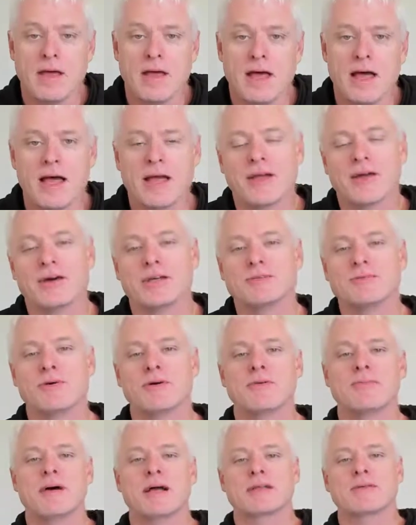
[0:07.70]
Hey guys,
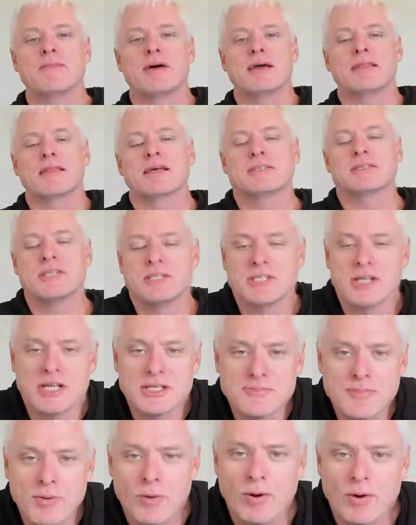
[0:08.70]
welcome back to Make That Sea
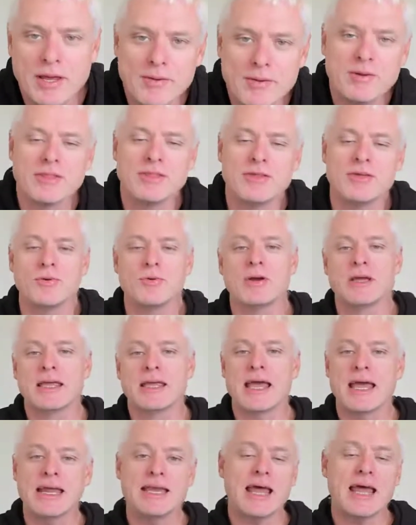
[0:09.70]
Change. Paul here with you
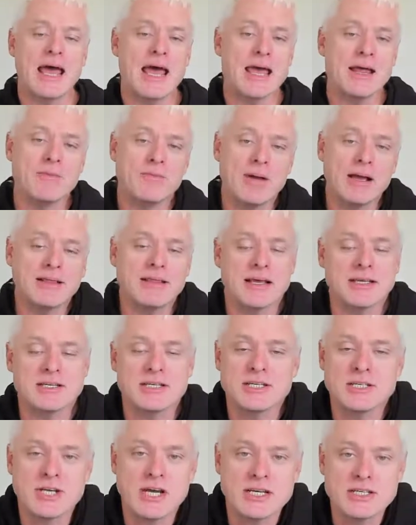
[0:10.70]
again. And Make That
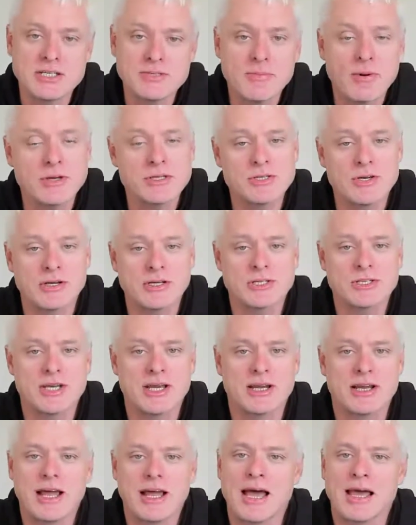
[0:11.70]
Sea Change is my site and
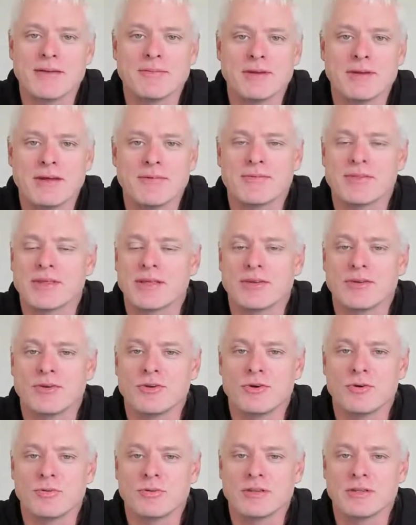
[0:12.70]
channel aimed at everything to
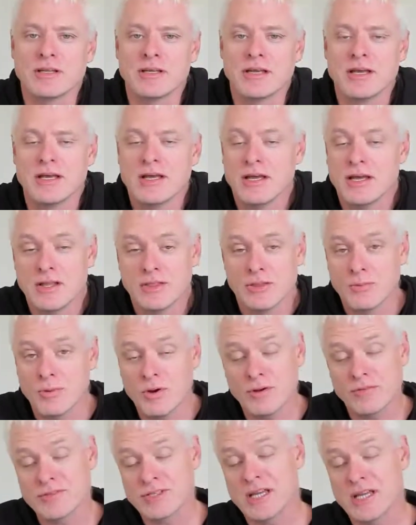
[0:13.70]
do with the
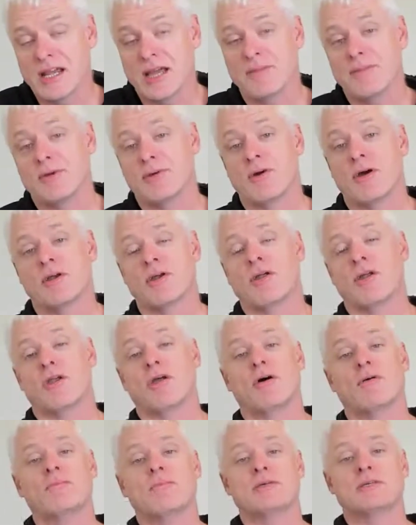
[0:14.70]
world of setting up your own
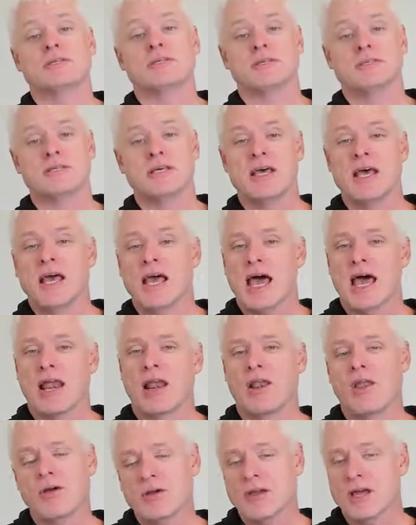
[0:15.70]
online business. And
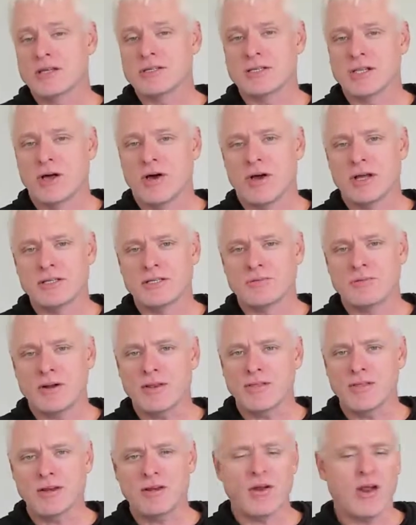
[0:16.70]
along those lines,
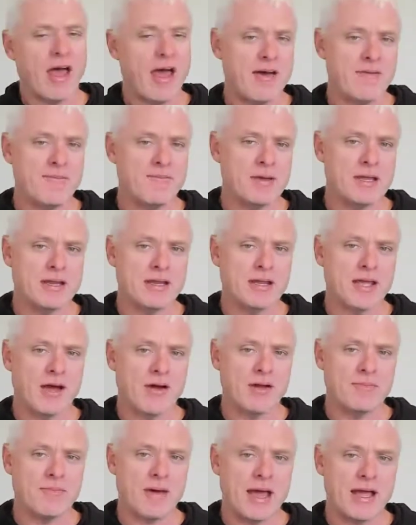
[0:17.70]
one thing that I have been
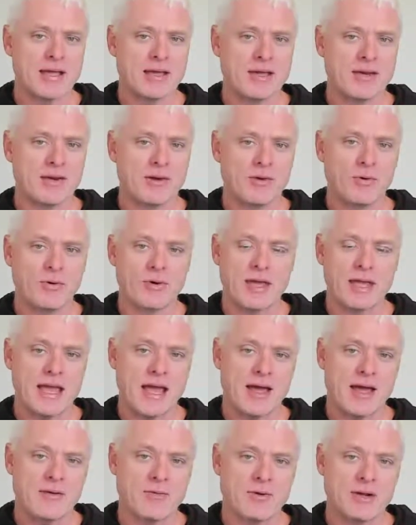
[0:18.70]
going back and looking
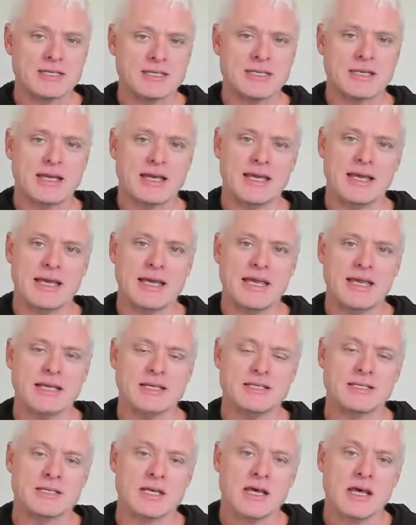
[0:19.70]
at recently is